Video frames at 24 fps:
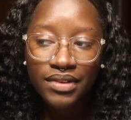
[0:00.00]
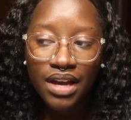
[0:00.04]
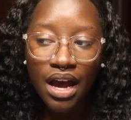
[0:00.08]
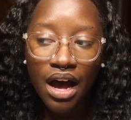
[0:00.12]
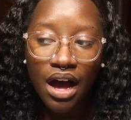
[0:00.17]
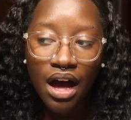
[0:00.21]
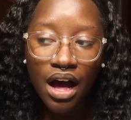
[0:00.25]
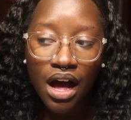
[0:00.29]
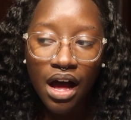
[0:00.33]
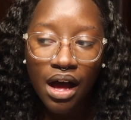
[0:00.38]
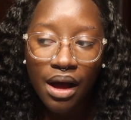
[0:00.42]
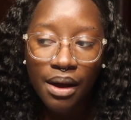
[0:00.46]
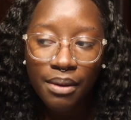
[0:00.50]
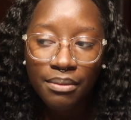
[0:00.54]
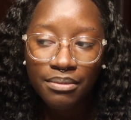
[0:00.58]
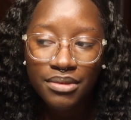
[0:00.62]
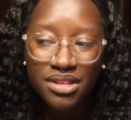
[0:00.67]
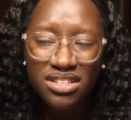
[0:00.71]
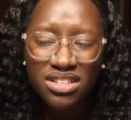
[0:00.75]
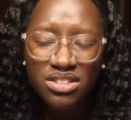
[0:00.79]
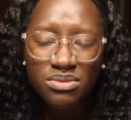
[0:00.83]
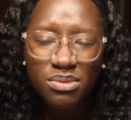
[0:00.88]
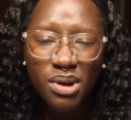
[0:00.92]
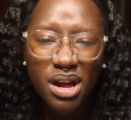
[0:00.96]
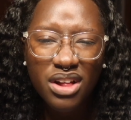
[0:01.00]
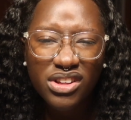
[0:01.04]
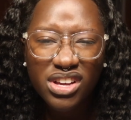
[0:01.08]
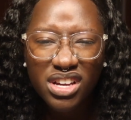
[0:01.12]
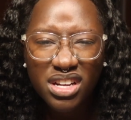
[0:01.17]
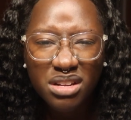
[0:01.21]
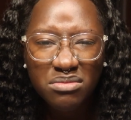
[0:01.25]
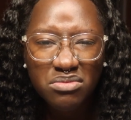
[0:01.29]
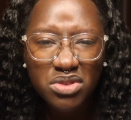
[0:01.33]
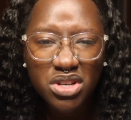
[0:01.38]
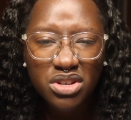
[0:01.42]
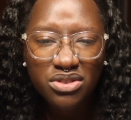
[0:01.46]
Um, this is probably
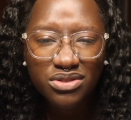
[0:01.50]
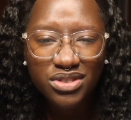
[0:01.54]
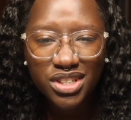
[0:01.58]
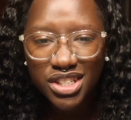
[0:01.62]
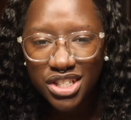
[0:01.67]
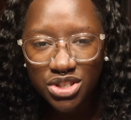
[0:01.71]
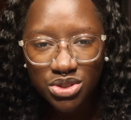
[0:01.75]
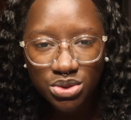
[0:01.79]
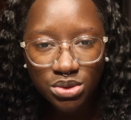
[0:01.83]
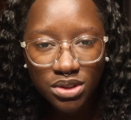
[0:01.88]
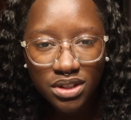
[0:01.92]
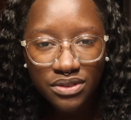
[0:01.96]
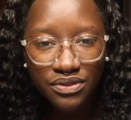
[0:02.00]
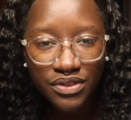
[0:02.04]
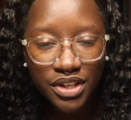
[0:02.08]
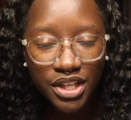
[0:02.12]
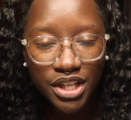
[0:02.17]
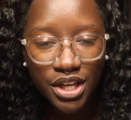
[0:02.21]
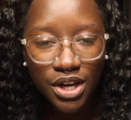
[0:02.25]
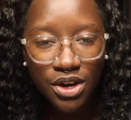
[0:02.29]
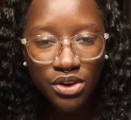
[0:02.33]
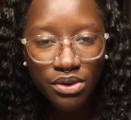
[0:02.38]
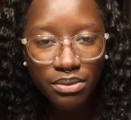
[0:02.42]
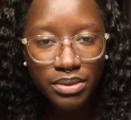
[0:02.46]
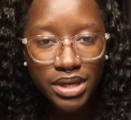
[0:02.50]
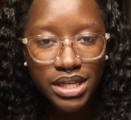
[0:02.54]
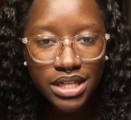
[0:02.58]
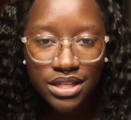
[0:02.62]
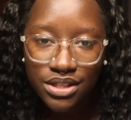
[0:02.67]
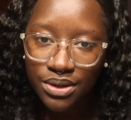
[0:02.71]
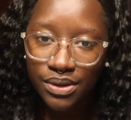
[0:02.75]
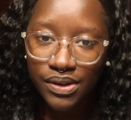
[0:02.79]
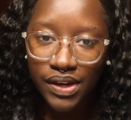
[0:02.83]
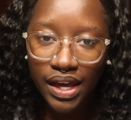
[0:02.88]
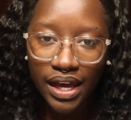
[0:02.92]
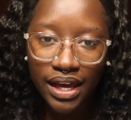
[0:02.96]
gonna be a really short video, but
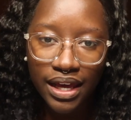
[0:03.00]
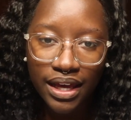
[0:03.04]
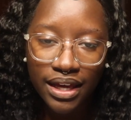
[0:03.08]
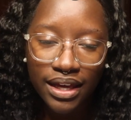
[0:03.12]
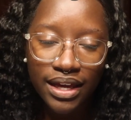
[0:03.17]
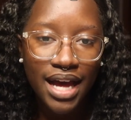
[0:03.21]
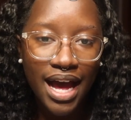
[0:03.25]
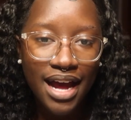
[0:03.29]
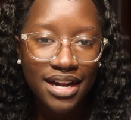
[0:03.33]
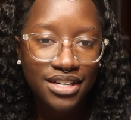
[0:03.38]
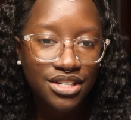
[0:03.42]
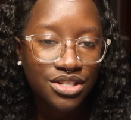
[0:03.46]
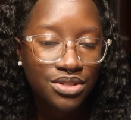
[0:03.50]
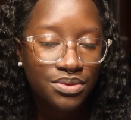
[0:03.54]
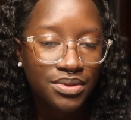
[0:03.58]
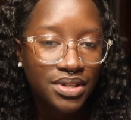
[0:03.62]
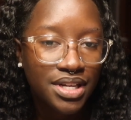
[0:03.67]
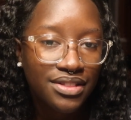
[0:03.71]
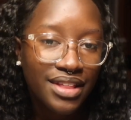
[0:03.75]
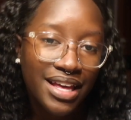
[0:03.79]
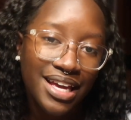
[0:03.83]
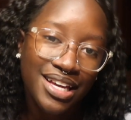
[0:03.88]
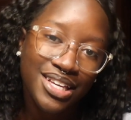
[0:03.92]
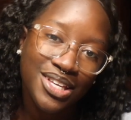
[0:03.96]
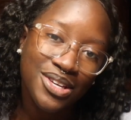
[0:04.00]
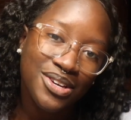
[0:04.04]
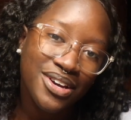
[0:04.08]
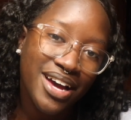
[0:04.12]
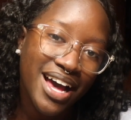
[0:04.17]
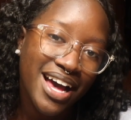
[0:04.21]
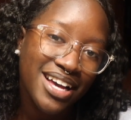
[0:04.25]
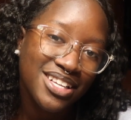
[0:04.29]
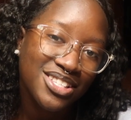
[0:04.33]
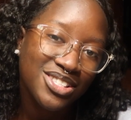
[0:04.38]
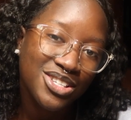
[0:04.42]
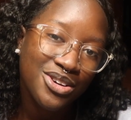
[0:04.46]
it's okay. I just wanna thank you
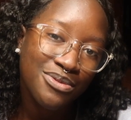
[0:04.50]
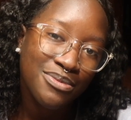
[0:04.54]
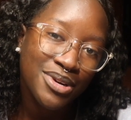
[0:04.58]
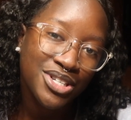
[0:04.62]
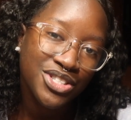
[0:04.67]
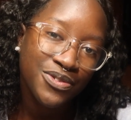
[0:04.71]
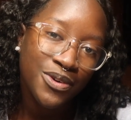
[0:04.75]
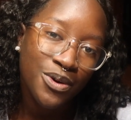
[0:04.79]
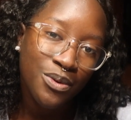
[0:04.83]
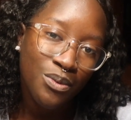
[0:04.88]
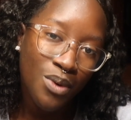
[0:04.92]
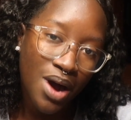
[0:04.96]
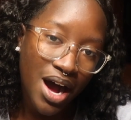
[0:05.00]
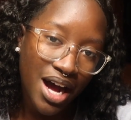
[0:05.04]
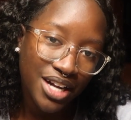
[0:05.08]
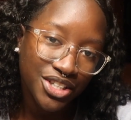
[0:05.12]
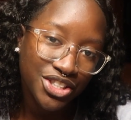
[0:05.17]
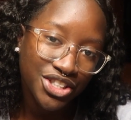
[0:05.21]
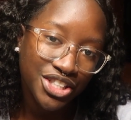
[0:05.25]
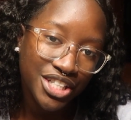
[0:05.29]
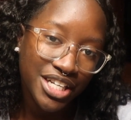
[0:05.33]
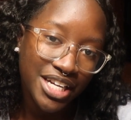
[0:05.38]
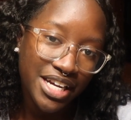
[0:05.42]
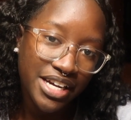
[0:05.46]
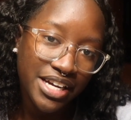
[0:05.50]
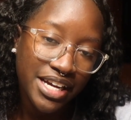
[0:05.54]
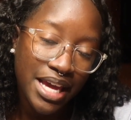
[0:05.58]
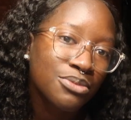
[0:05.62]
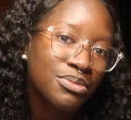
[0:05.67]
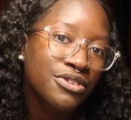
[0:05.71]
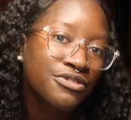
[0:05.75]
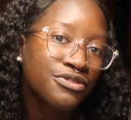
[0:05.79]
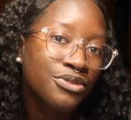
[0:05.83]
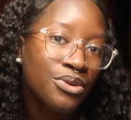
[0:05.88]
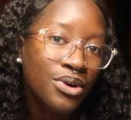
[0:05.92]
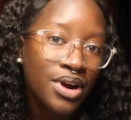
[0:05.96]
guys so much for watching. But
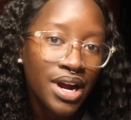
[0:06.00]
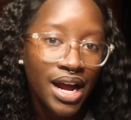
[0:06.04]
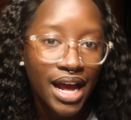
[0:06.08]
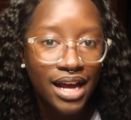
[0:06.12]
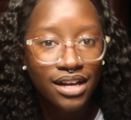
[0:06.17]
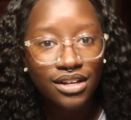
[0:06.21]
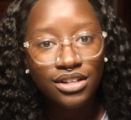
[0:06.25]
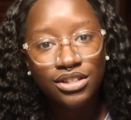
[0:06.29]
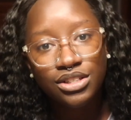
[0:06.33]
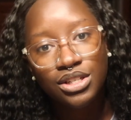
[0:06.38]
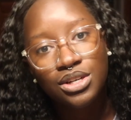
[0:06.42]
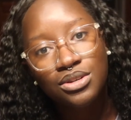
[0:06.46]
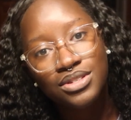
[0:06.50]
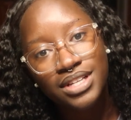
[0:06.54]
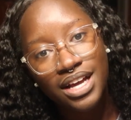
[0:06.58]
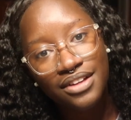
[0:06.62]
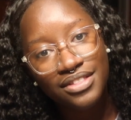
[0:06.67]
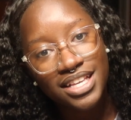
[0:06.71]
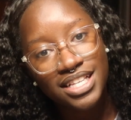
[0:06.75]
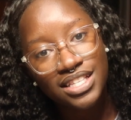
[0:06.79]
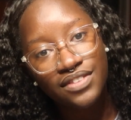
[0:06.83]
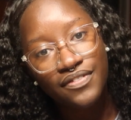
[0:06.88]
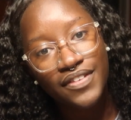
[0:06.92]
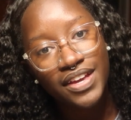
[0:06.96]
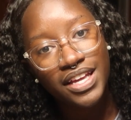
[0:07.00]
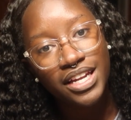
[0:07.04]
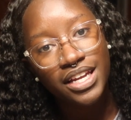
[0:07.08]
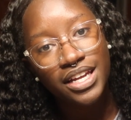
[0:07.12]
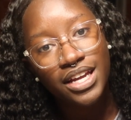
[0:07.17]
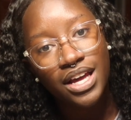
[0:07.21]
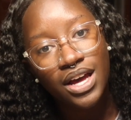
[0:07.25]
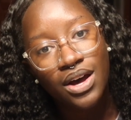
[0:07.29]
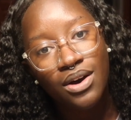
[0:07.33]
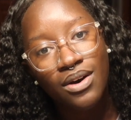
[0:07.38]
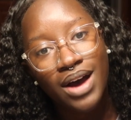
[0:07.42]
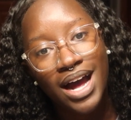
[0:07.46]
before I close out this
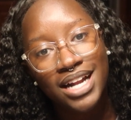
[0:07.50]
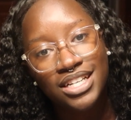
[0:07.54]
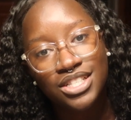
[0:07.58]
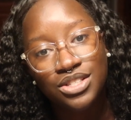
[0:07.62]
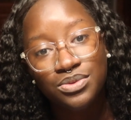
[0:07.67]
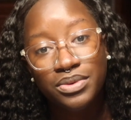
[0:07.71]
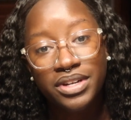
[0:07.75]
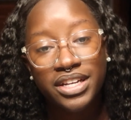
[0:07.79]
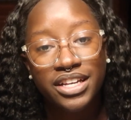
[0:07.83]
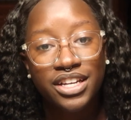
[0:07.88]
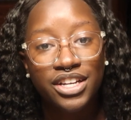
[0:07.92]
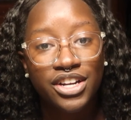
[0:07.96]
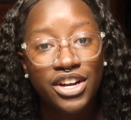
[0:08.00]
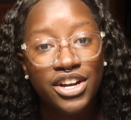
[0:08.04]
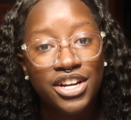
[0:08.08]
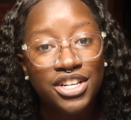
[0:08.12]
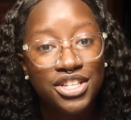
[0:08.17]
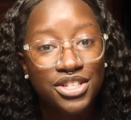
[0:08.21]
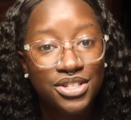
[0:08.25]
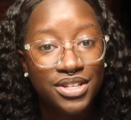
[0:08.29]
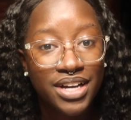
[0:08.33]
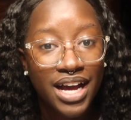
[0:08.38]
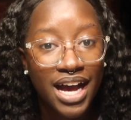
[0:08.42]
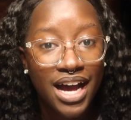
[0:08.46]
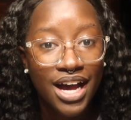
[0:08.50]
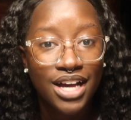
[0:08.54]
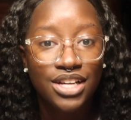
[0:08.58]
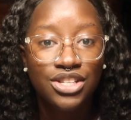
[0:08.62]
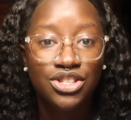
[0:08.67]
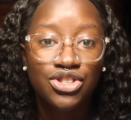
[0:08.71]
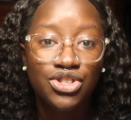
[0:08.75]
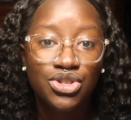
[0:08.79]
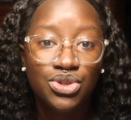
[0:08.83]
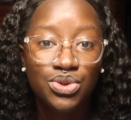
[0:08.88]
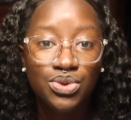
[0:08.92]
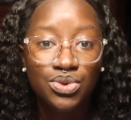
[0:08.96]
video, I just wanna encourage you guys
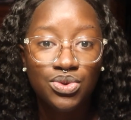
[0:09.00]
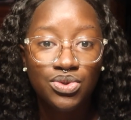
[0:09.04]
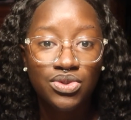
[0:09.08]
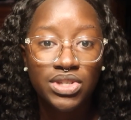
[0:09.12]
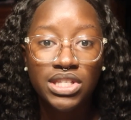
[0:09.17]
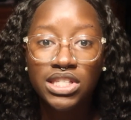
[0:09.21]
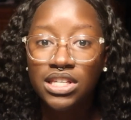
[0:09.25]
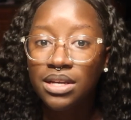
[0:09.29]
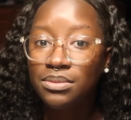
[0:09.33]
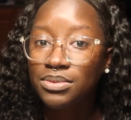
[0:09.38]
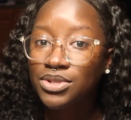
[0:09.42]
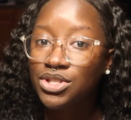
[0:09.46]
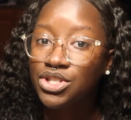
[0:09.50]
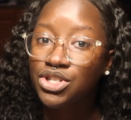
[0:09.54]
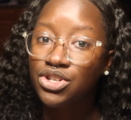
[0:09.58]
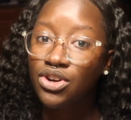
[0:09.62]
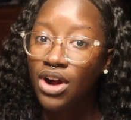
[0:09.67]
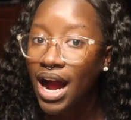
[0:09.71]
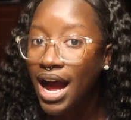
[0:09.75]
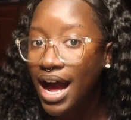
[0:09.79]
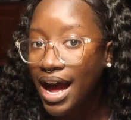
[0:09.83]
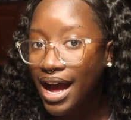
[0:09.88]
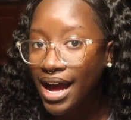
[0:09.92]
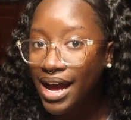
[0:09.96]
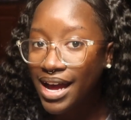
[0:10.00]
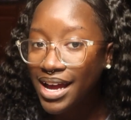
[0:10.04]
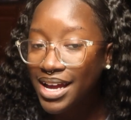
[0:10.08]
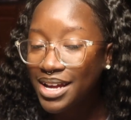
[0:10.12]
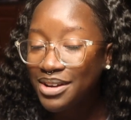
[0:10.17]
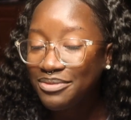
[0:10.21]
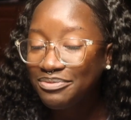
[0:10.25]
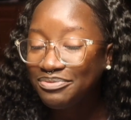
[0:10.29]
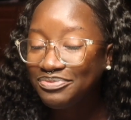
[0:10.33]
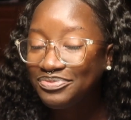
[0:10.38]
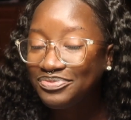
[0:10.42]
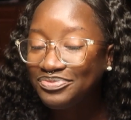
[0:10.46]
to
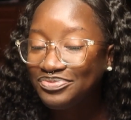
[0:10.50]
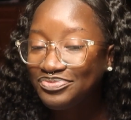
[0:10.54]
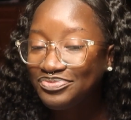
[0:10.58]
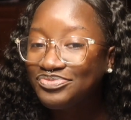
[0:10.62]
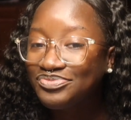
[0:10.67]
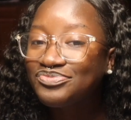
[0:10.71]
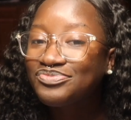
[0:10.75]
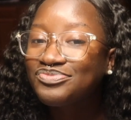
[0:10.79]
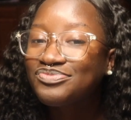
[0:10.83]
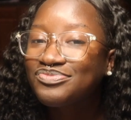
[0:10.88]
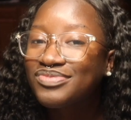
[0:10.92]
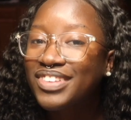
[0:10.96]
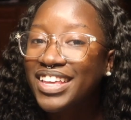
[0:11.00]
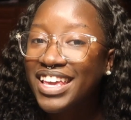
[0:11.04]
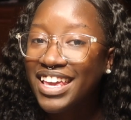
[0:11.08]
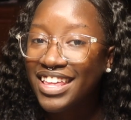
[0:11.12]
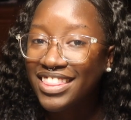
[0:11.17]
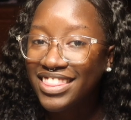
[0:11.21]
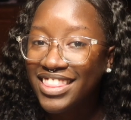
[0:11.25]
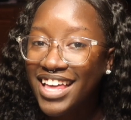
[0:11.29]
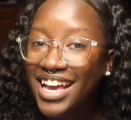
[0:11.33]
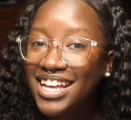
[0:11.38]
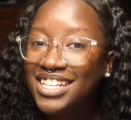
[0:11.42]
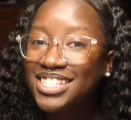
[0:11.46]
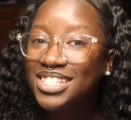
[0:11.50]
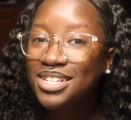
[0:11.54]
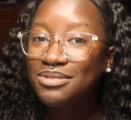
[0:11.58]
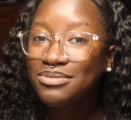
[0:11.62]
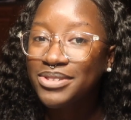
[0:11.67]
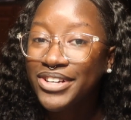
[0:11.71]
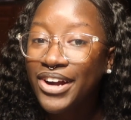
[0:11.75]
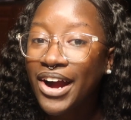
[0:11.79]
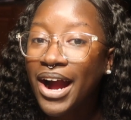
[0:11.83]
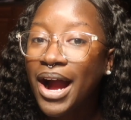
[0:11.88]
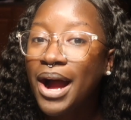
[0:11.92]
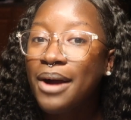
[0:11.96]
subscribe hit that
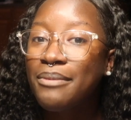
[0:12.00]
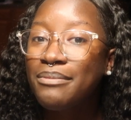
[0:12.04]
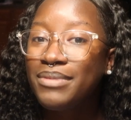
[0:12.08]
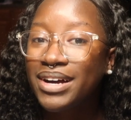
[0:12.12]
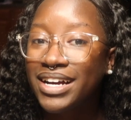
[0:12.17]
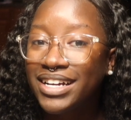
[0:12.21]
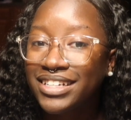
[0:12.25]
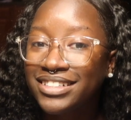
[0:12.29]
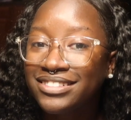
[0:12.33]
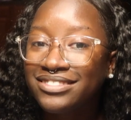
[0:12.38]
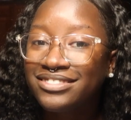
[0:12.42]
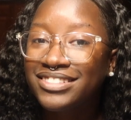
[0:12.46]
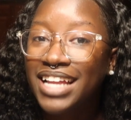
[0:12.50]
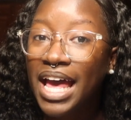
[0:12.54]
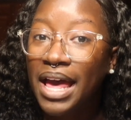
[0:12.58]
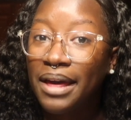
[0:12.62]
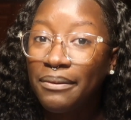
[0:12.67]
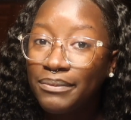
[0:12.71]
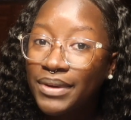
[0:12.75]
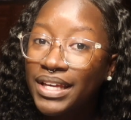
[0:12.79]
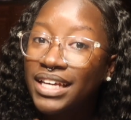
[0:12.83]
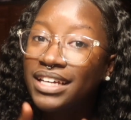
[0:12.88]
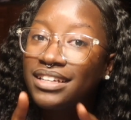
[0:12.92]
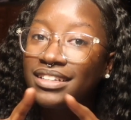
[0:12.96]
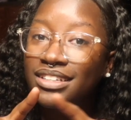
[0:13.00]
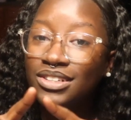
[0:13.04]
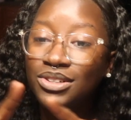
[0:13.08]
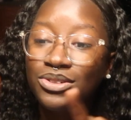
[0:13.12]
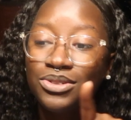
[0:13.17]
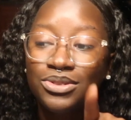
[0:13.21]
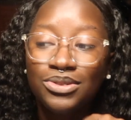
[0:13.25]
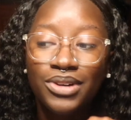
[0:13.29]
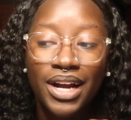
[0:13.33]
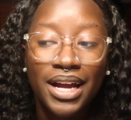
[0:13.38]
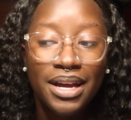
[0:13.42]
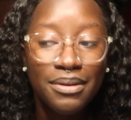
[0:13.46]
subscribe button, that big
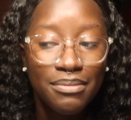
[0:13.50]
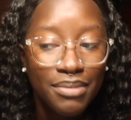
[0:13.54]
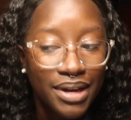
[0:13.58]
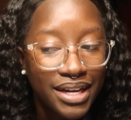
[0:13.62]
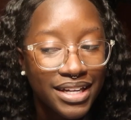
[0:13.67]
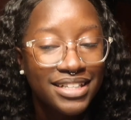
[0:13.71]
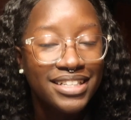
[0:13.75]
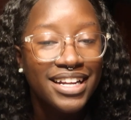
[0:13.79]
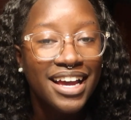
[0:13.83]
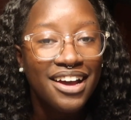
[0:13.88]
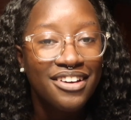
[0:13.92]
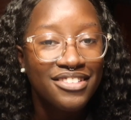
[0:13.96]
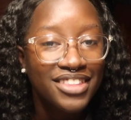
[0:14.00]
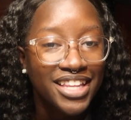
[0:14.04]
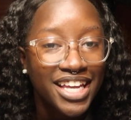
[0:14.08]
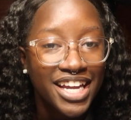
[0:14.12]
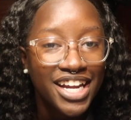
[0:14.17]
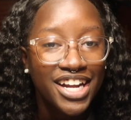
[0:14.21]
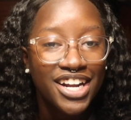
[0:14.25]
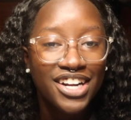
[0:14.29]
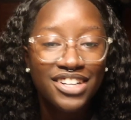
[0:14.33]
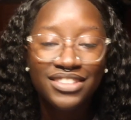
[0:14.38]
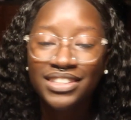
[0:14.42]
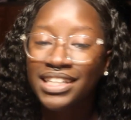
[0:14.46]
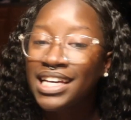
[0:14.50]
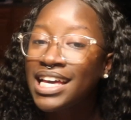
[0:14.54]
little red button down there.